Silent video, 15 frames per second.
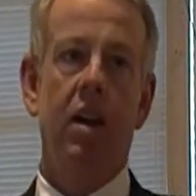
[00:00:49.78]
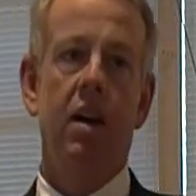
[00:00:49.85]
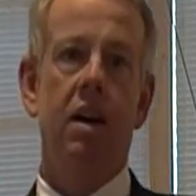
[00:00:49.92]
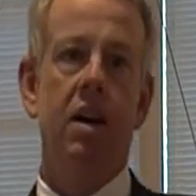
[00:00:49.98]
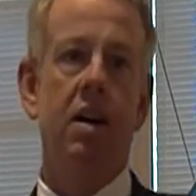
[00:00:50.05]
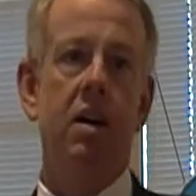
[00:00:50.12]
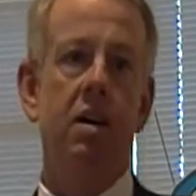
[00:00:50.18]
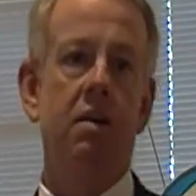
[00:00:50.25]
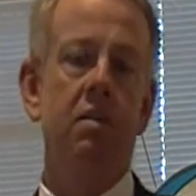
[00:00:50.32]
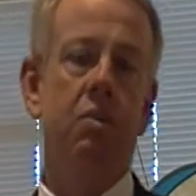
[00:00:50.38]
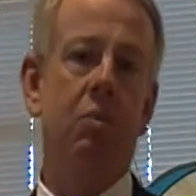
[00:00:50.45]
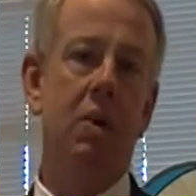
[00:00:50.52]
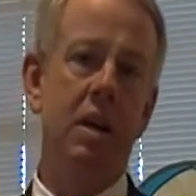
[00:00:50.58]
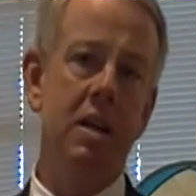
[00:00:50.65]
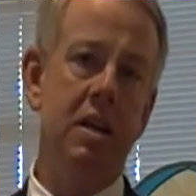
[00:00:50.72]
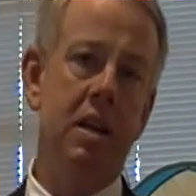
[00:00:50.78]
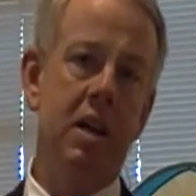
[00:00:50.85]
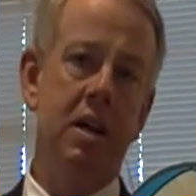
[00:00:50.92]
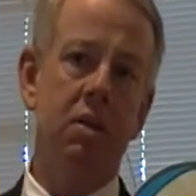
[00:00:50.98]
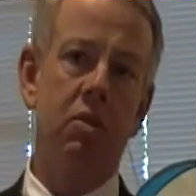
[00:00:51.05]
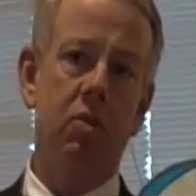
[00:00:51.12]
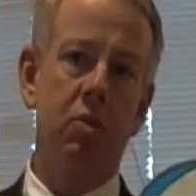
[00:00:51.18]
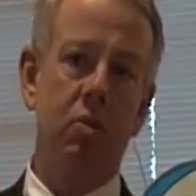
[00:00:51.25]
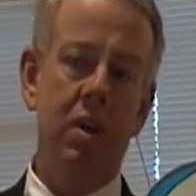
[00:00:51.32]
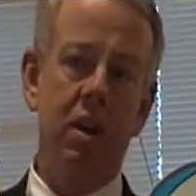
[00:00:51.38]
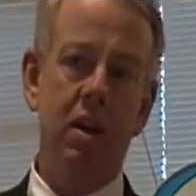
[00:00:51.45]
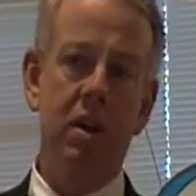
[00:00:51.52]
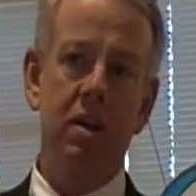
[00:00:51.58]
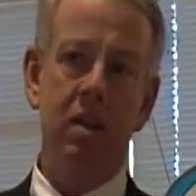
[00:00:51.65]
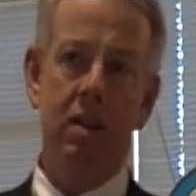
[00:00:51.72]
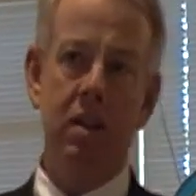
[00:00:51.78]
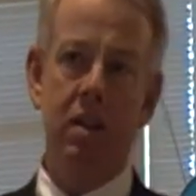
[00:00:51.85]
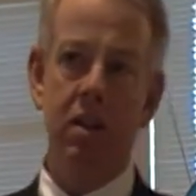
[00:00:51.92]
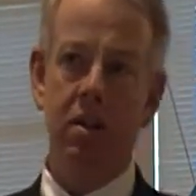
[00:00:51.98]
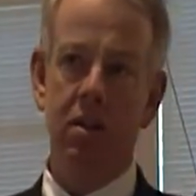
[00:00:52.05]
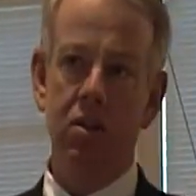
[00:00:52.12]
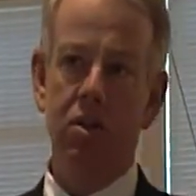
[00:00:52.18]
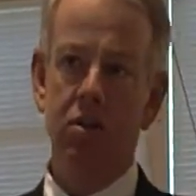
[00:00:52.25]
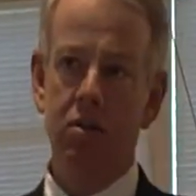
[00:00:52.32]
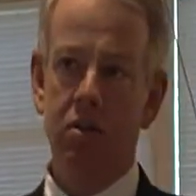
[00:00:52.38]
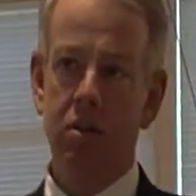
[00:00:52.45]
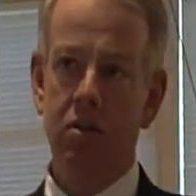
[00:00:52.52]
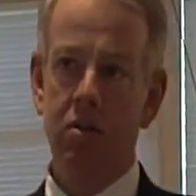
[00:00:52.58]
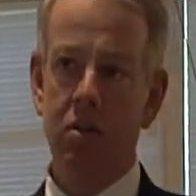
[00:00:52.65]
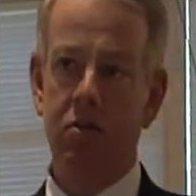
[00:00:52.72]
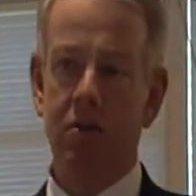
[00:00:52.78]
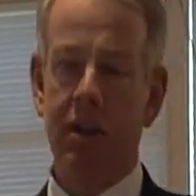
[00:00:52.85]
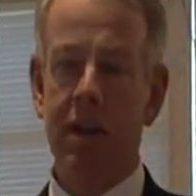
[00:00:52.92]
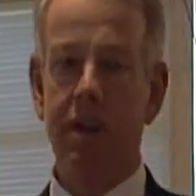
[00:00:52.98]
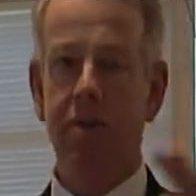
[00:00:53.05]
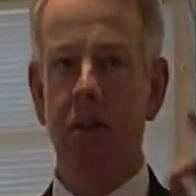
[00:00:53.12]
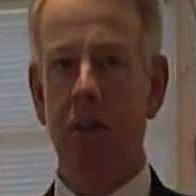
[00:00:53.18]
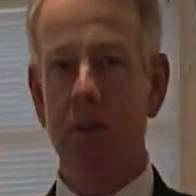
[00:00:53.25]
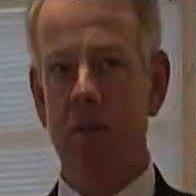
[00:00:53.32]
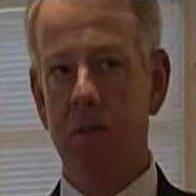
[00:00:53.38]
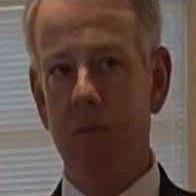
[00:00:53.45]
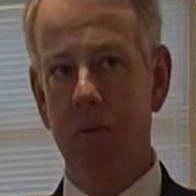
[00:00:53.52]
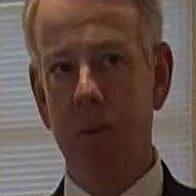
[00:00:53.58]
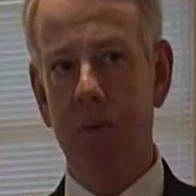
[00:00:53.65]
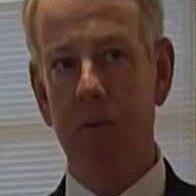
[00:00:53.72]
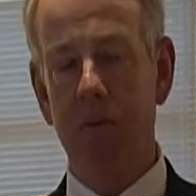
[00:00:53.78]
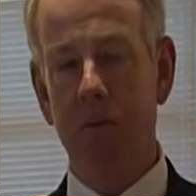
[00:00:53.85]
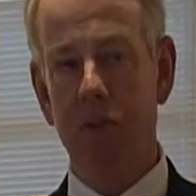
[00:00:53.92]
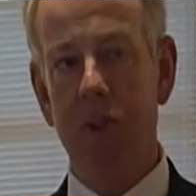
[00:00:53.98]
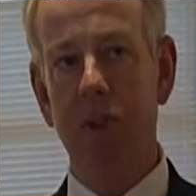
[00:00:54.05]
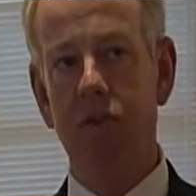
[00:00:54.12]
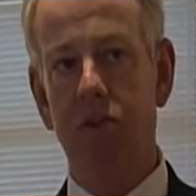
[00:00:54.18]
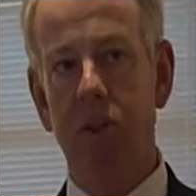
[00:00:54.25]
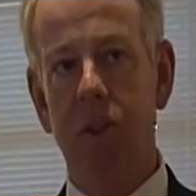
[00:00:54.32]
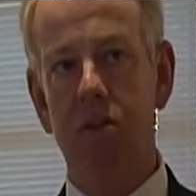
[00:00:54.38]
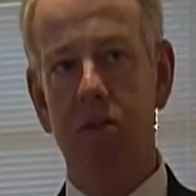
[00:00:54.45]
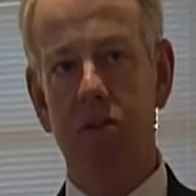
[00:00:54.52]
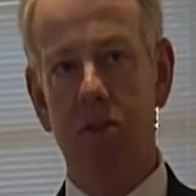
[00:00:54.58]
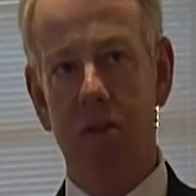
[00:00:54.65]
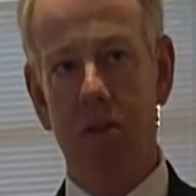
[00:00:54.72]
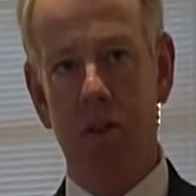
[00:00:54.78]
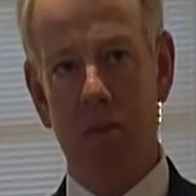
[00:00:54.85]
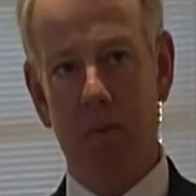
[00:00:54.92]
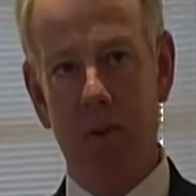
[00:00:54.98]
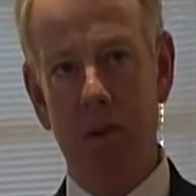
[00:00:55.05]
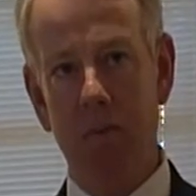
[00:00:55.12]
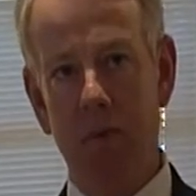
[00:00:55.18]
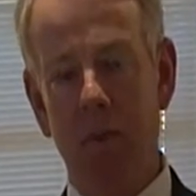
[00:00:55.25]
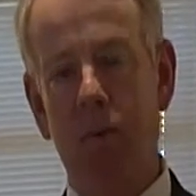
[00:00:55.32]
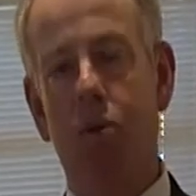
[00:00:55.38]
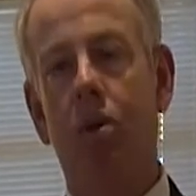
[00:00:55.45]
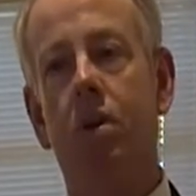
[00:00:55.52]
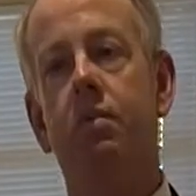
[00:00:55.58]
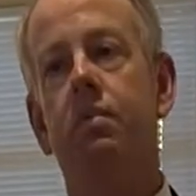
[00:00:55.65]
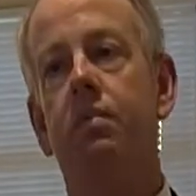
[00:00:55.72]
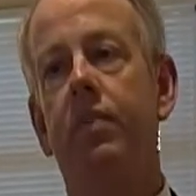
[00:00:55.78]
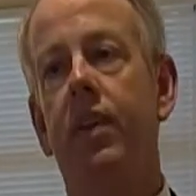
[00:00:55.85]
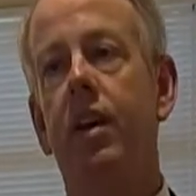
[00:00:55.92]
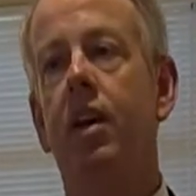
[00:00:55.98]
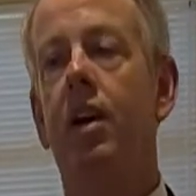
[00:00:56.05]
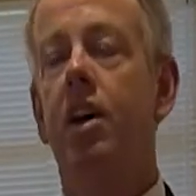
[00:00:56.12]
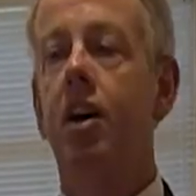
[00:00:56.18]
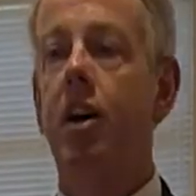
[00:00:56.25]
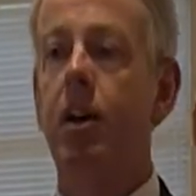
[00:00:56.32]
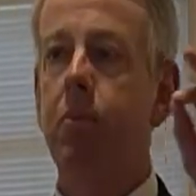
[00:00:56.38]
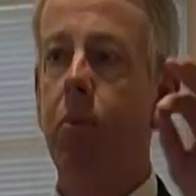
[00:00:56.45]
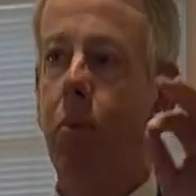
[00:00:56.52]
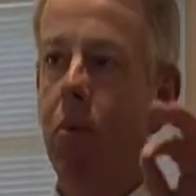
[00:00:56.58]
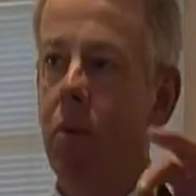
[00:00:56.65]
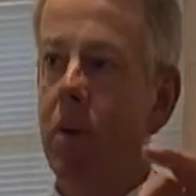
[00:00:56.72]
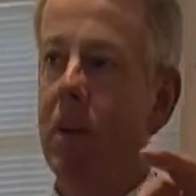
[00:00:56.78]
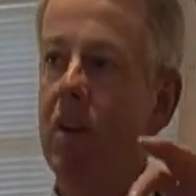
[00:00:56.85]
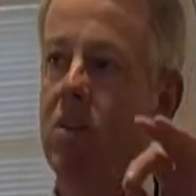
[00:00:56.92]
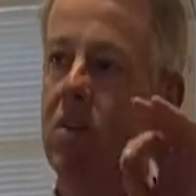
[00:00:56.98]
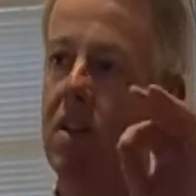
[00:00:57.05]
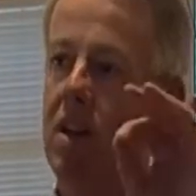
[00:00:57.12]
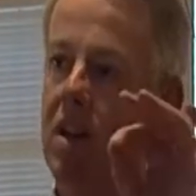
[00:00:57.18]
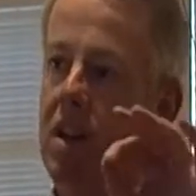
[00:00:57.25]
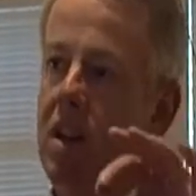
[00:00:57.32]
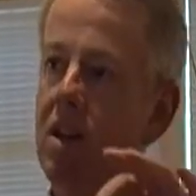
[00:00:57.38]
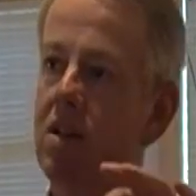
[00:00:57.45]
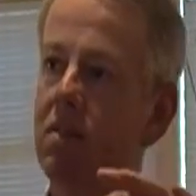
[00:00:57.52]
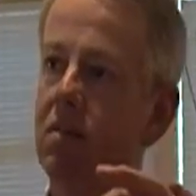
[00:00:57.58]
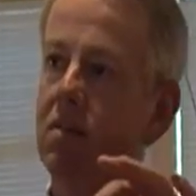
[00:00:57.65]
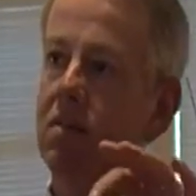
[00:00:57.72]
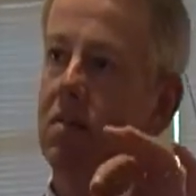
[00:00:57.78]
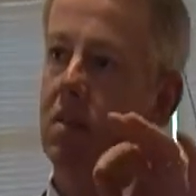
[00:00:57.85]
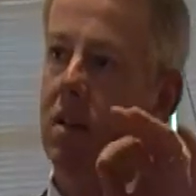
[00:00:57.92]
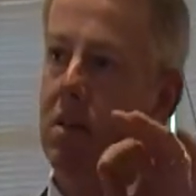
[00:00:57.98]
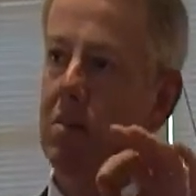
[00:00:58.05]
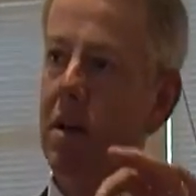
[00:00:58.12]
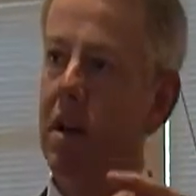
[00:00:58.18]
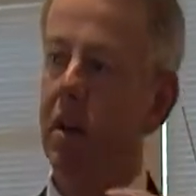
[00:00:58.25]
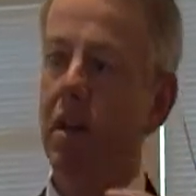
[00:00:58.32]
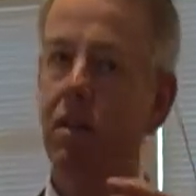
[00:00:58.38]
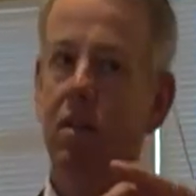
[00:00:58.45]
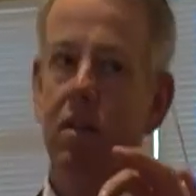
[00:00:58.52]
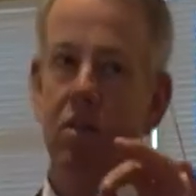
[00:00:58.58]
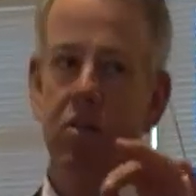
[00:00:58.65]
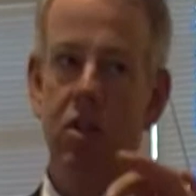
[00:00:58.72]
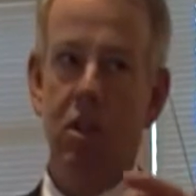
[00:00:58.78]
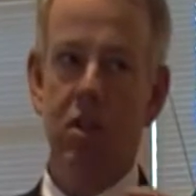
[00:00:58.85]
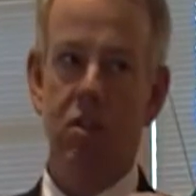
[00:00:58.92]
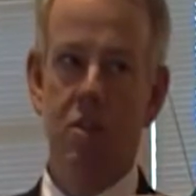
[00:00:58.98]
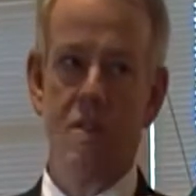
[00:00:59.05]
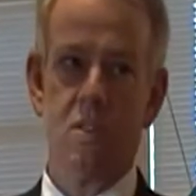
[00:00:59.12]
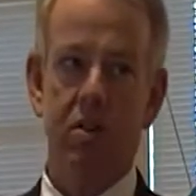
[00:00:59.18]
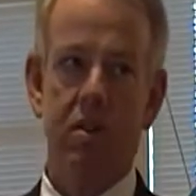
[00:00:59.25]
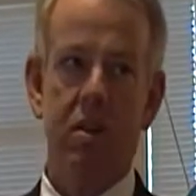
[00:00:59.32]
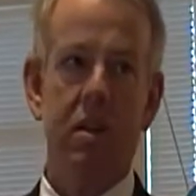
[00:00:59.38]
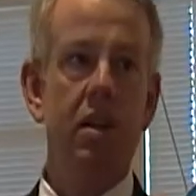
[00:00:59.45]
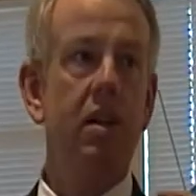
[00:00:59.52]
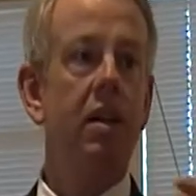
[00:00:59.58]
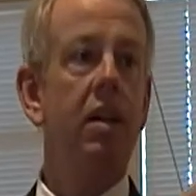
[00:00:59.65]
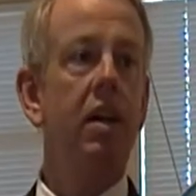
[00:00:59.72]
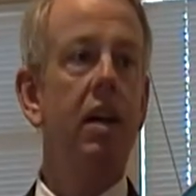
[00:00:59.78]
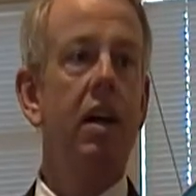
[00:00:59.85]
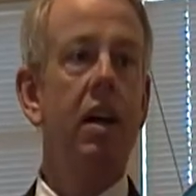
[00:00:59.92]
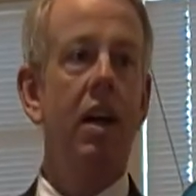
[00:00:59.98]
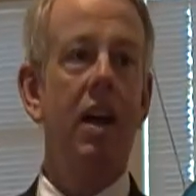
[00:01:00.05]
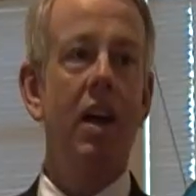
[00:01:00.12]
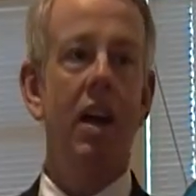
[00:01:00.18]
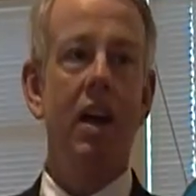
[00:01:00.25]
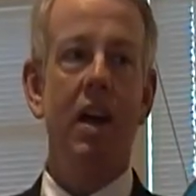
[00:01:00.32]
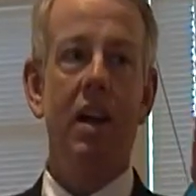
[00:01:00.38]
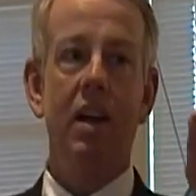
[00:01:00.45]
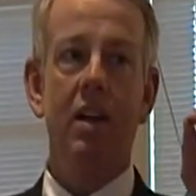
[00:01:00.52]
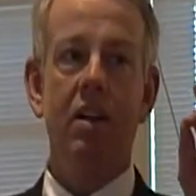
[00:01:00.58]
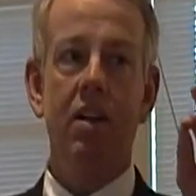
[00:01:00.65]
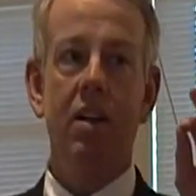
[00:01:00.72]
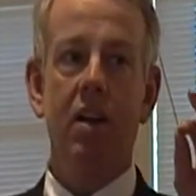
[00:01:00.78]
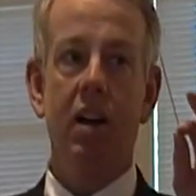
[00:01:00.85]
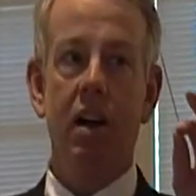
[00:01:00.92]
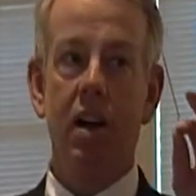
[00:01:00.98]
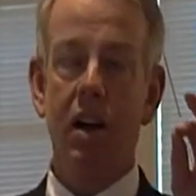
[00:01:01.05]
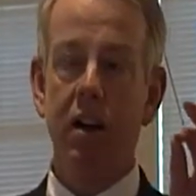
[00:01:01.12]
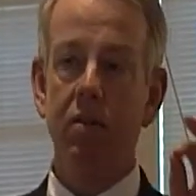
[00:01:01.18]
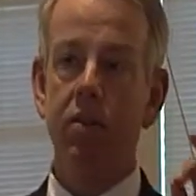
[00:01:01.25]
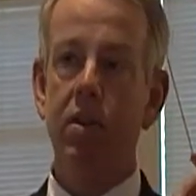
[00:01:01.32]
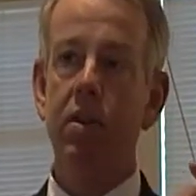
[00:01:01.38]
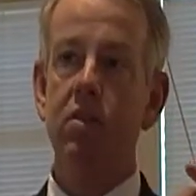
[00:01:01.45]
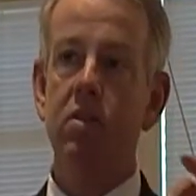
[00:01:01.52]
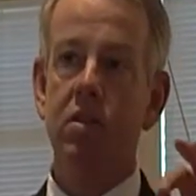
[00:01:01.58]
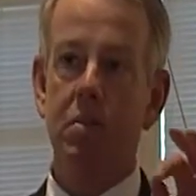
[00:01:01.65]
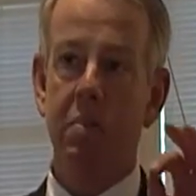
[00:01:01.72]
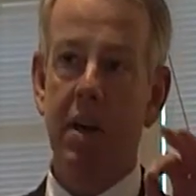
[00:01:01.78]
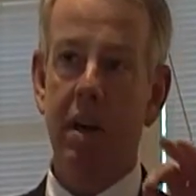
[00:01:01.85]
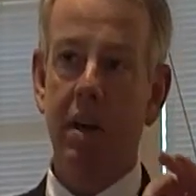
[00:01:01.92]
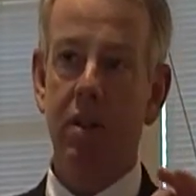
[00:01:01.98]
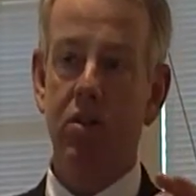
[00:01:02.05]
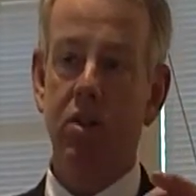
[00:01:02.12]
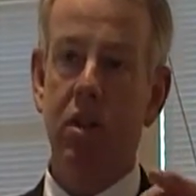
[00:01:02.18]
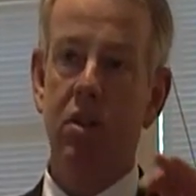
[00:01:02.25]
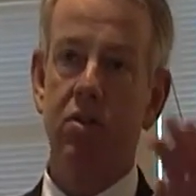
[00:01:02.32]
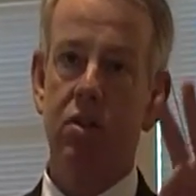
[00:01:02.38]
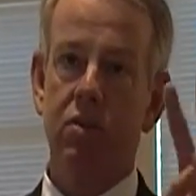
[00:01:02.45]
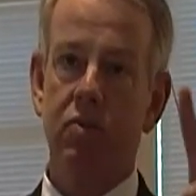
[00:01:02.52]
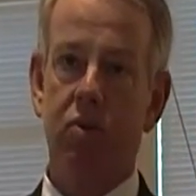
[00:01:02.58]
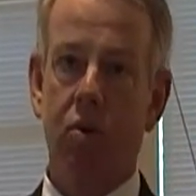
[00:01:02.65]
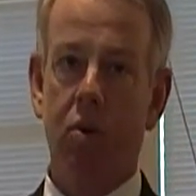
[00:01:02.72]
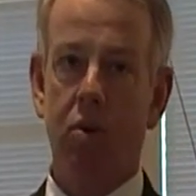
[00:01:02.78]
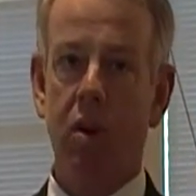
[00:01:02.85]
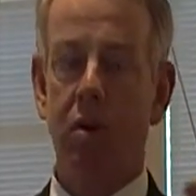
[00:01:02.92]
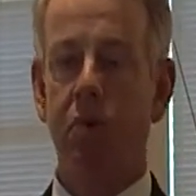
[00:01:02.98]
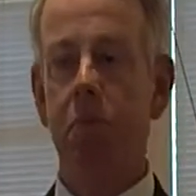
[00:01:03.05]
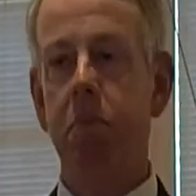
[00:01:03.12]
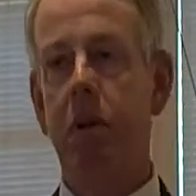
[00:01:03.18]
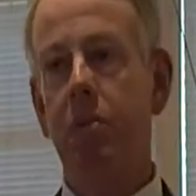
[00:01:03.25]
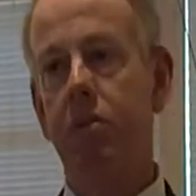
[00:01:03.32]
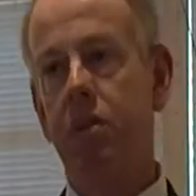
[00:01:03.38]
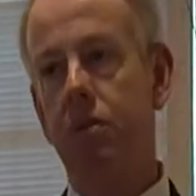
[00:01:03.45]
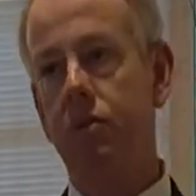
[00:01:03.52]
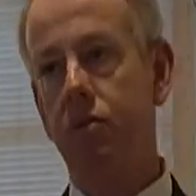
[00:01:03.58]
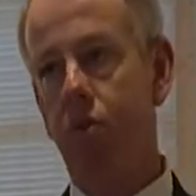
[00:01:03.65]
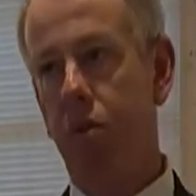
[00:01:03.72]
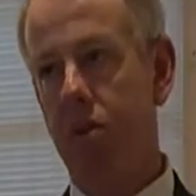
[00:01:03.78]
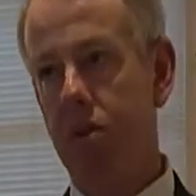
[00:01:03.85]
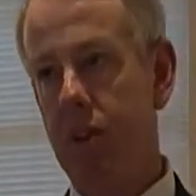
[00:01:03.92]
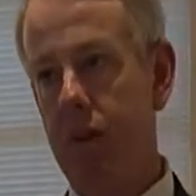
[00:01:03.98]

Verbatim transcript: Uh, right now, the way the issue two is drafted, the Supreme, the Chief Justice of the Supreme Court appoints eight appellate judges. And of those appellate judges, four are Republican, four are